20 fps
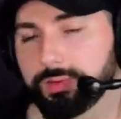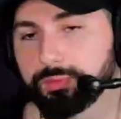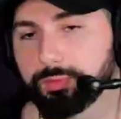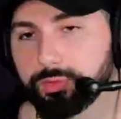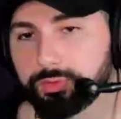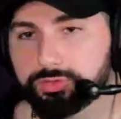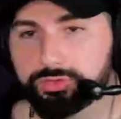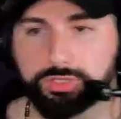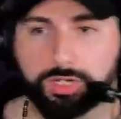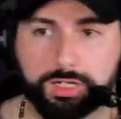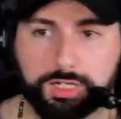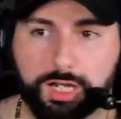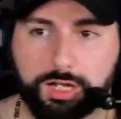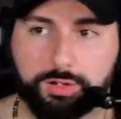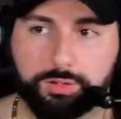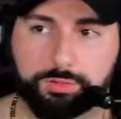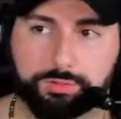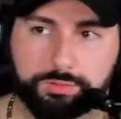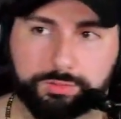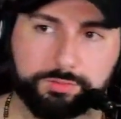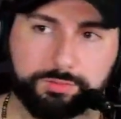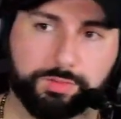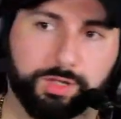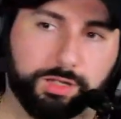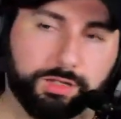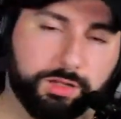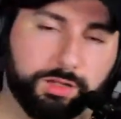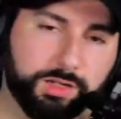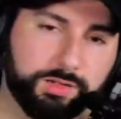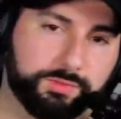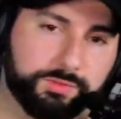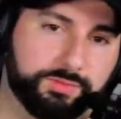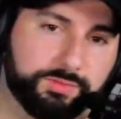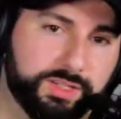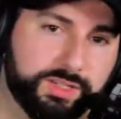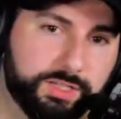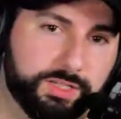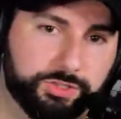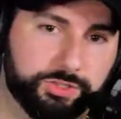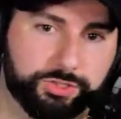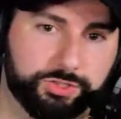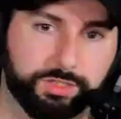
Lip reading: who start out, not a lot of them finish,